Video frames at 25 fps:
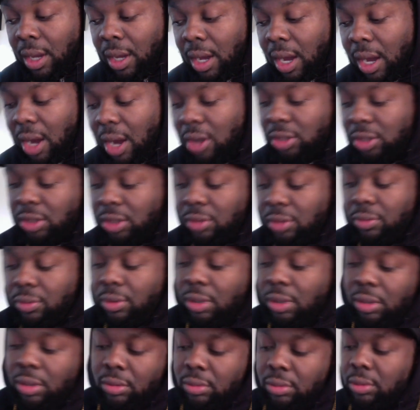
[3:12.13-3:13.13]
Also,
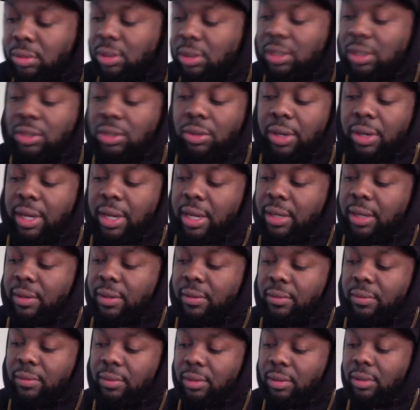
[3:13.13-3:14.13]
let's go ahead
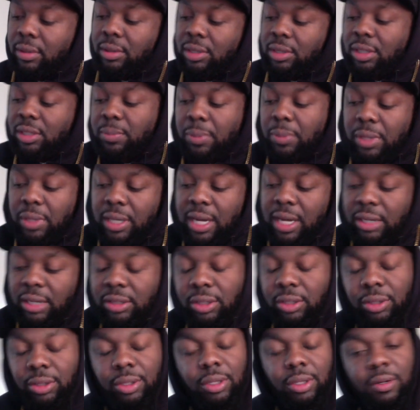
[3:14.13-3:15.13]
and just put it out
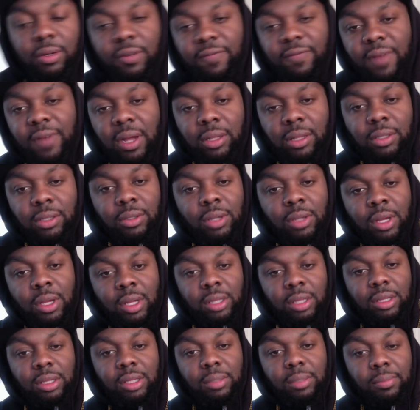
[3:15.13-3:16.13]
there, to follow
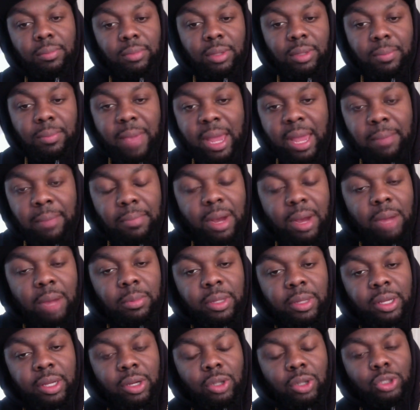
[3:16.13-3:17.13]
the Madden Bomb
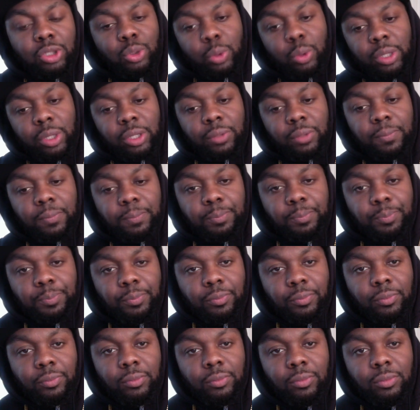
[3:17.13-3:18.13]
League on Twitter.
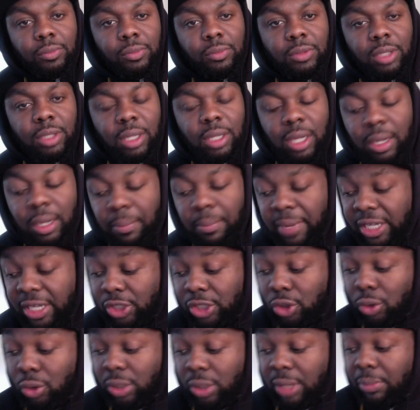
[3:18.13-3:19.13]
Make
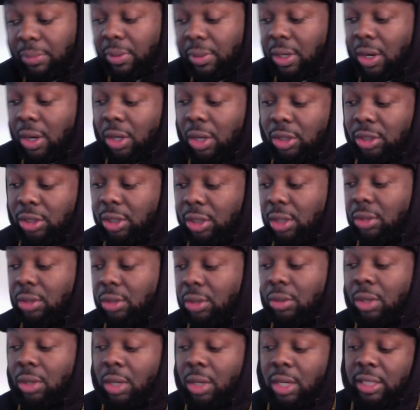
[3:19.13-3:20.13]
sure that we also
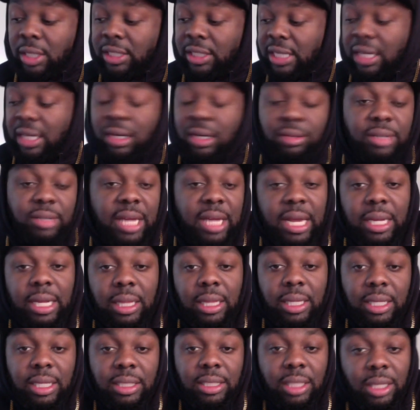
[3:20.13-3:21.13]
shout out Daddy
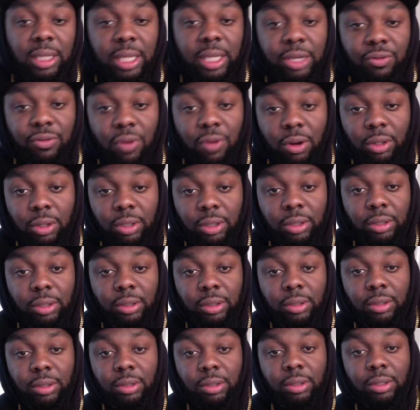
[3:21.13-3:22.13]
Leagues and League Crawler.
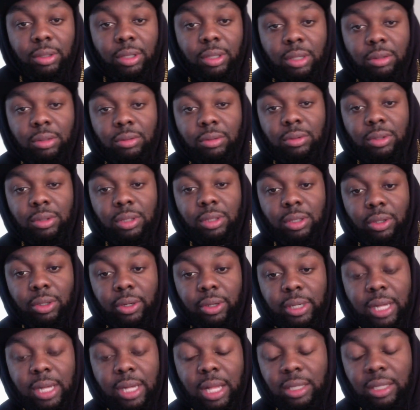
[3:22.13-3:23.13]
They're
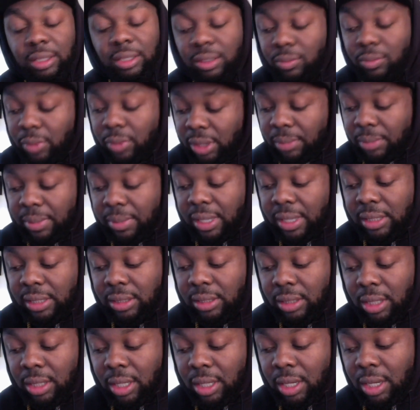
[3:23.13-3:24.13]
acknowledging we the best.
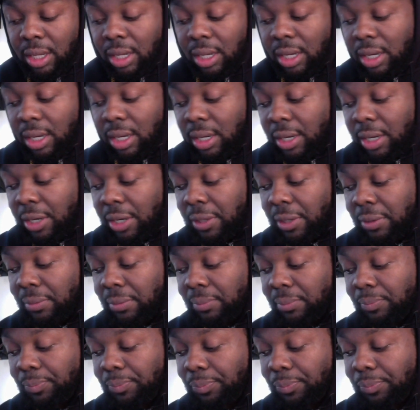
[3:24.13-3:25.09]
And